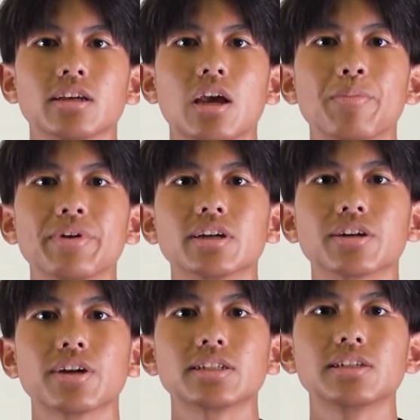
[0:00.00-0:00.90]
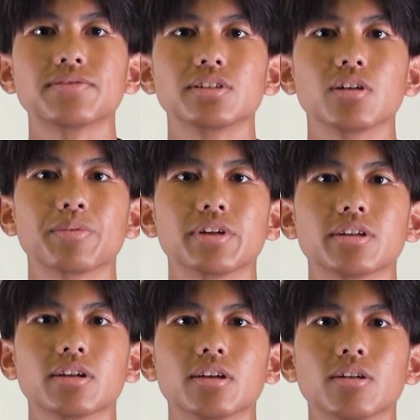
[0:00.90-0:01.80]
and being aggressive and
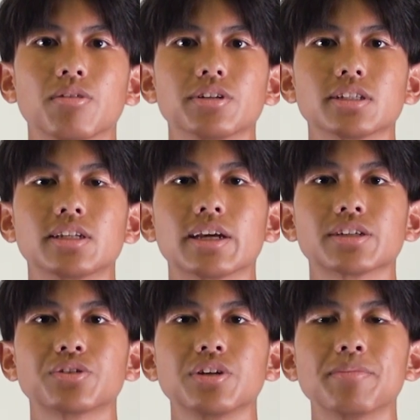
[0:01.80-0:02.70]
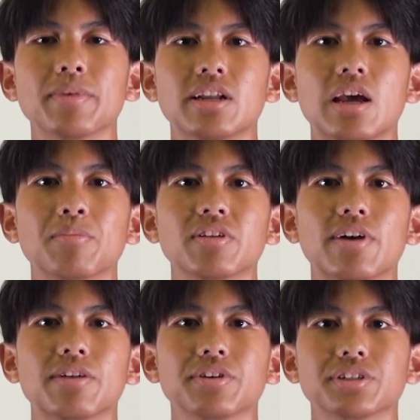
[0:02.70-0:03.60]
dominant was just an extreme and
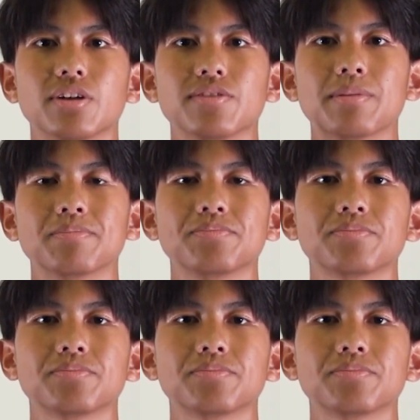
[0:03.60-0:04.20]
amplified version of them.